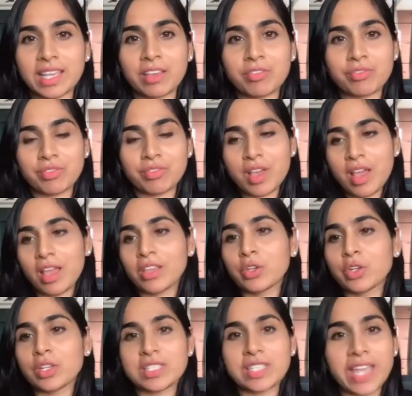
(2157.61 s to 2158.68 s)
if
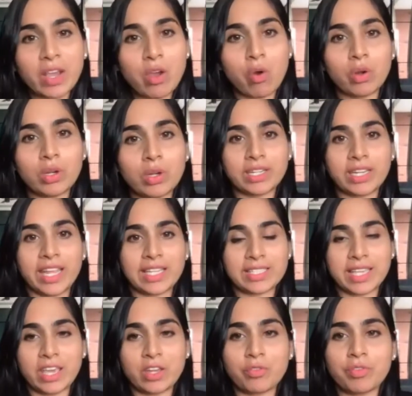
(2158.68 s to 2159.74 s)
the stakeholder takes
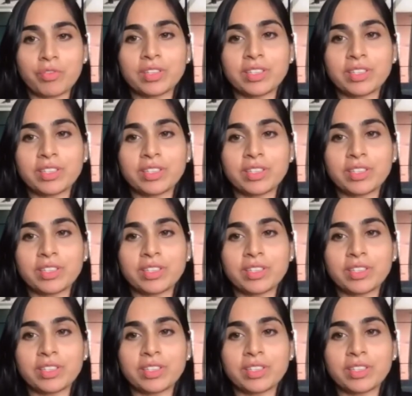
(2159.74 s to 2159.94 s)
care of it,